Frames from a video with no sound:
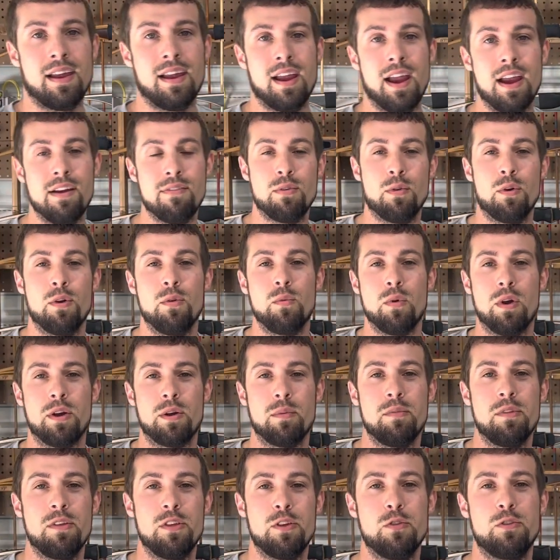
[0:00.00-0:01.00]
Hey everyone,
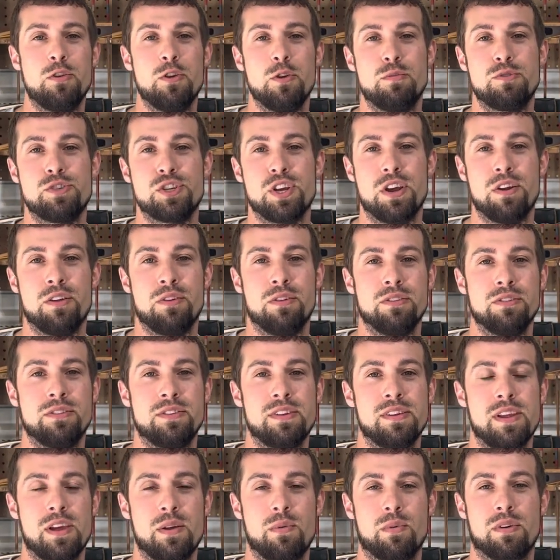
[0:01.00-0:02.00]
welcome to the YouTube channel.
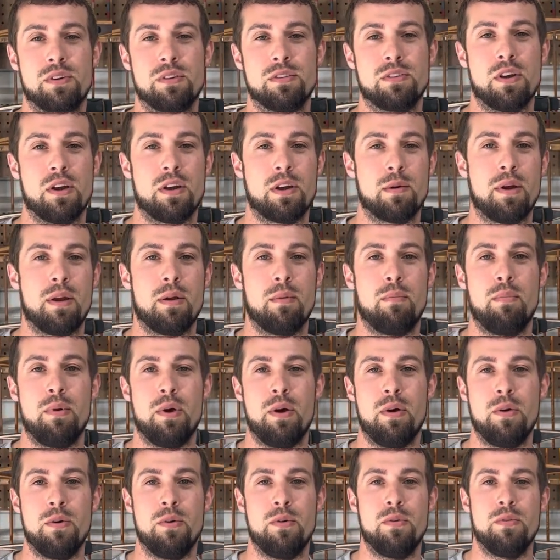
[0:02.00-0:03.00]
Today we're going to talk about a
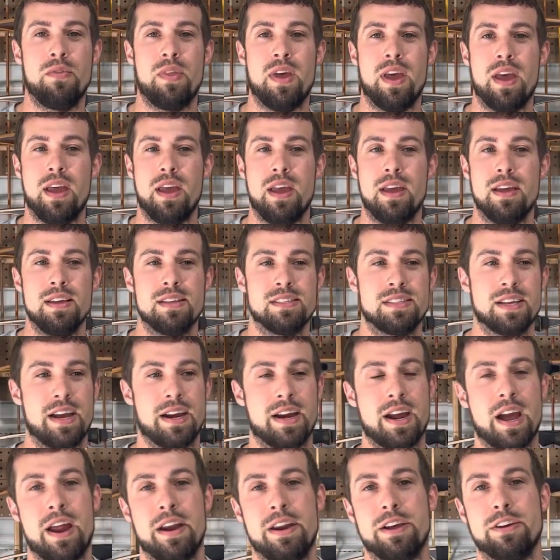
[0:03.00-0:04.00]
bow that is
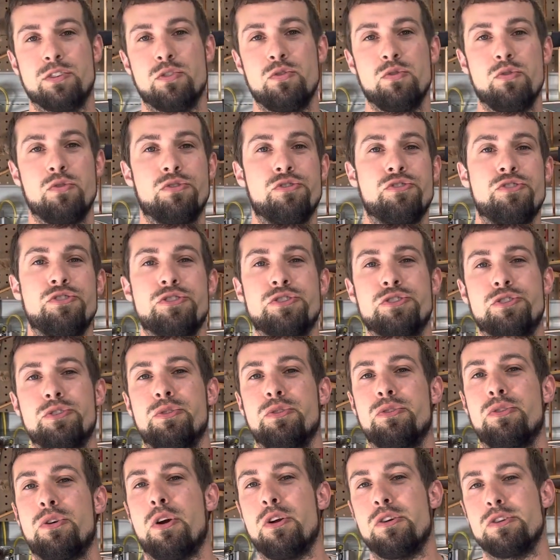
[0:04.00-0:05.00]
iconic to the
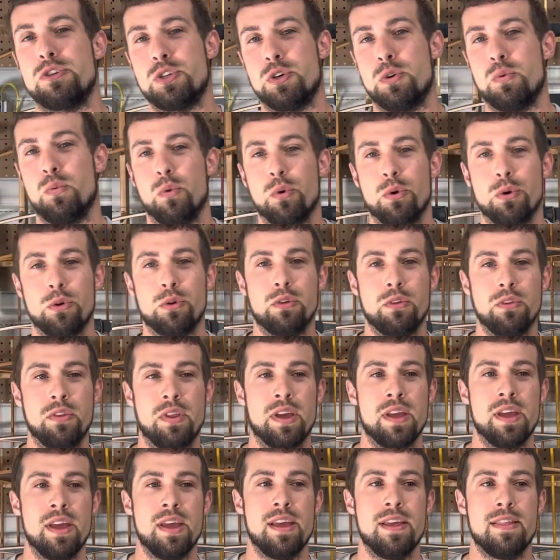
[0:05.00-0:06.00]
traditional archery world.
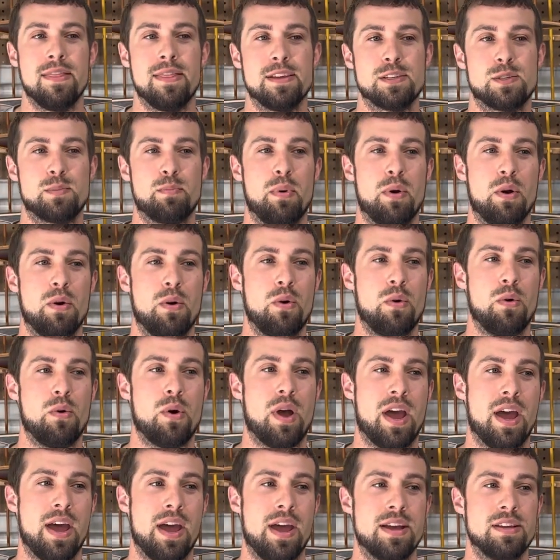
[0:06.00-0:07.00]
This bow
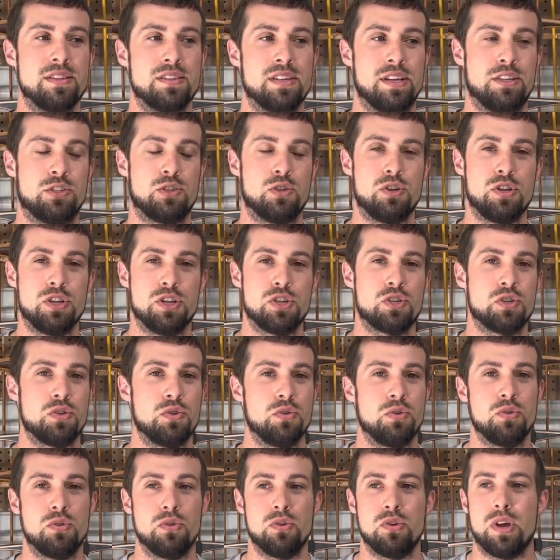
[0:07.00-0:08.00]
has a
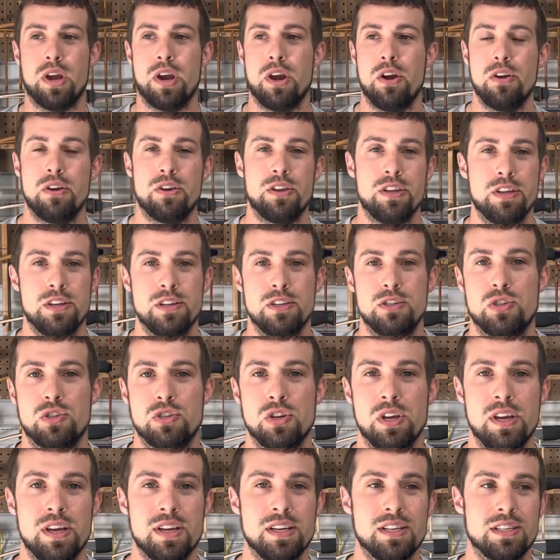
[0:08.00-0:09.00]
traditional
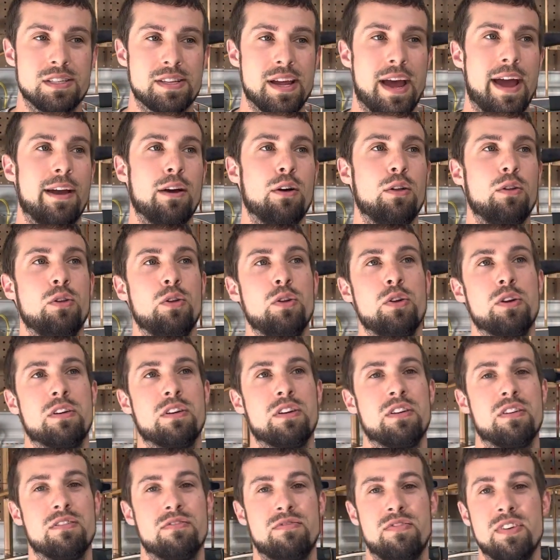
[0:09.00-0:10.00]
heritage style
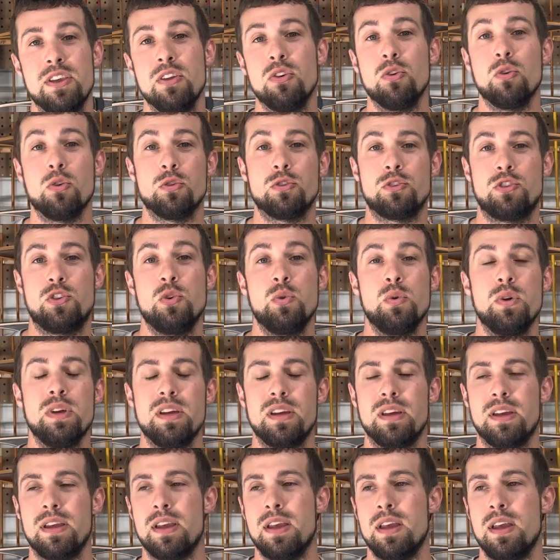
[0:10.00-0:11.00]
look, feel to
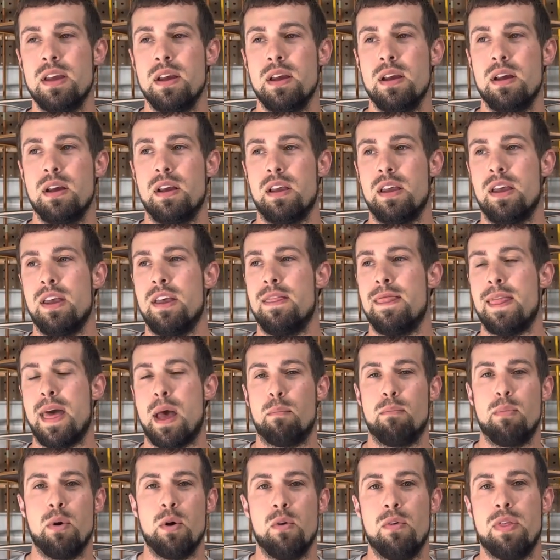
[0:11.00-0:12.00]
it. And
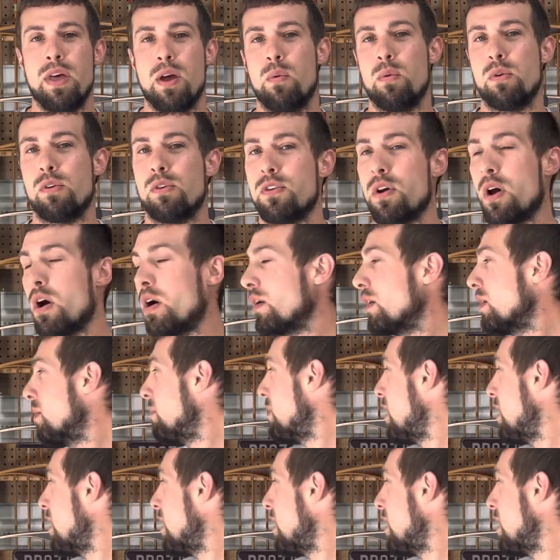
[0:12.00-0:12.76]
that bow that we're talking